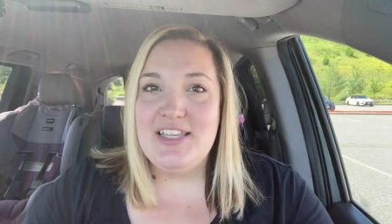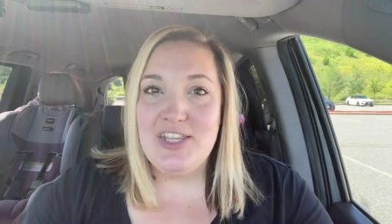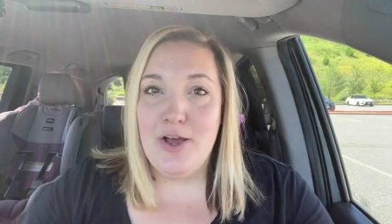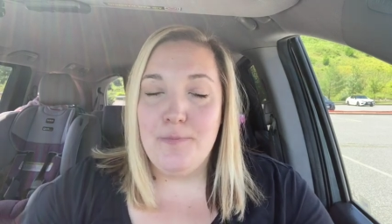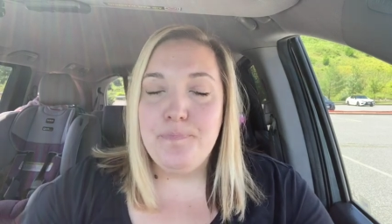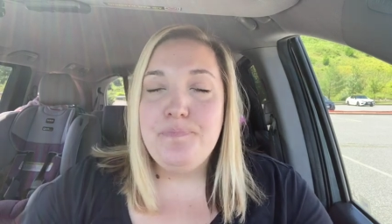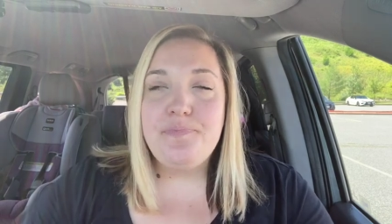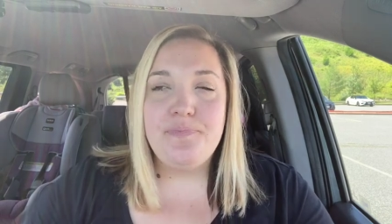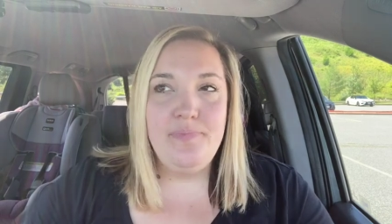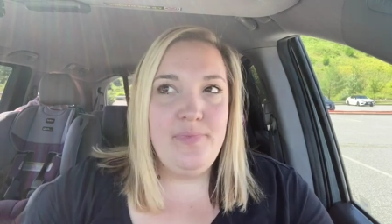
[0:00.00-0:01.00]
So
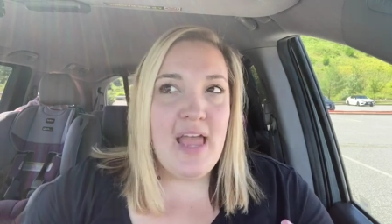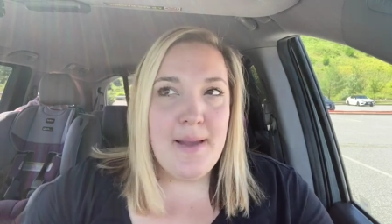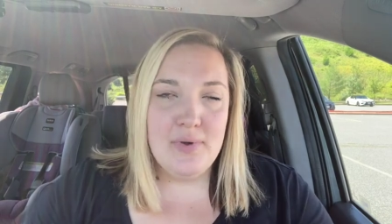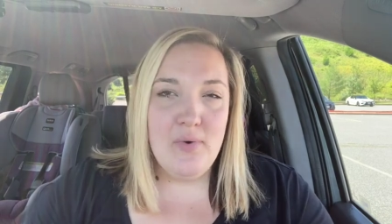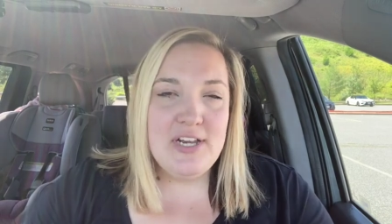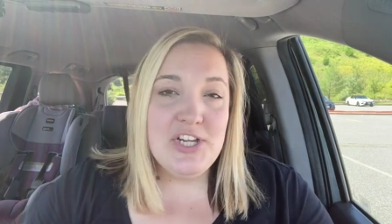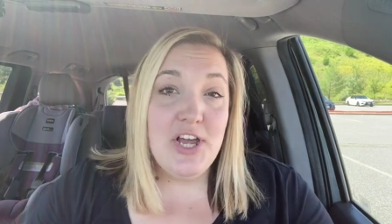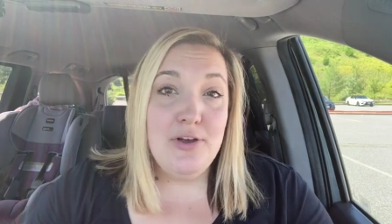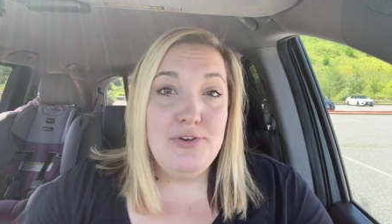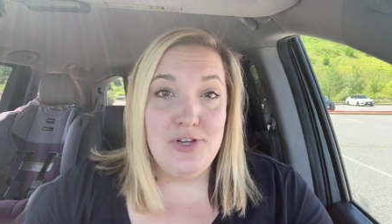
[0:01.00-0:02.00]
I'm going to
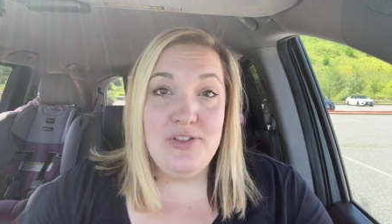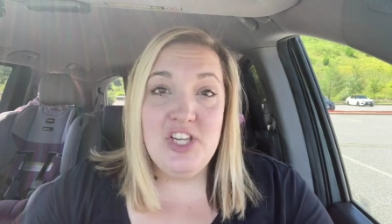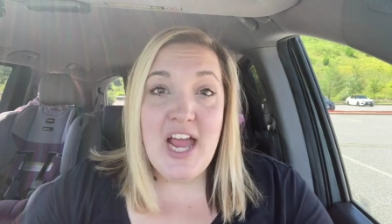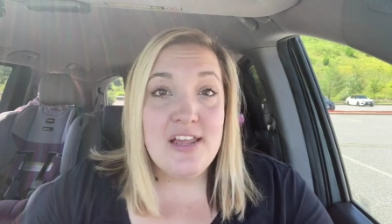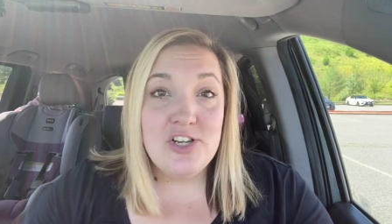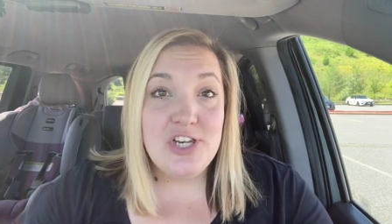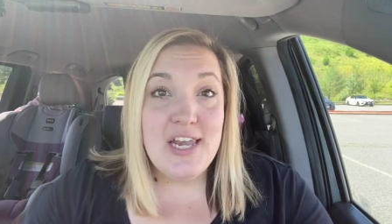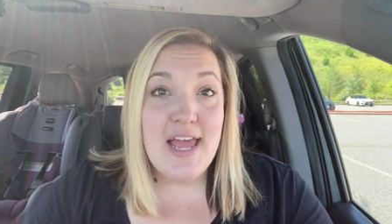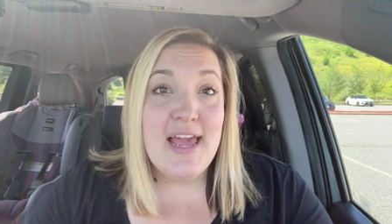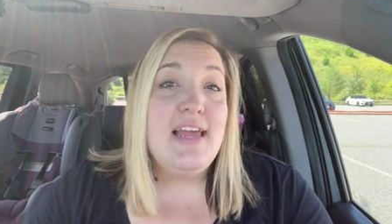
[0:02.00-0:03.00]
go do the challenge
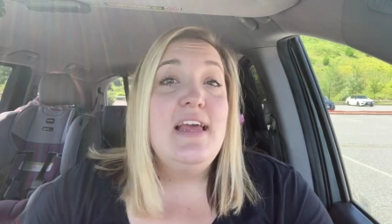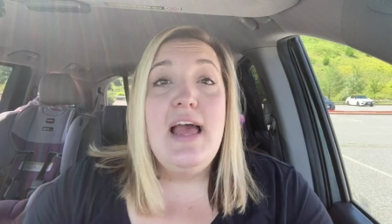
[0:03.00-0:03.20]
today.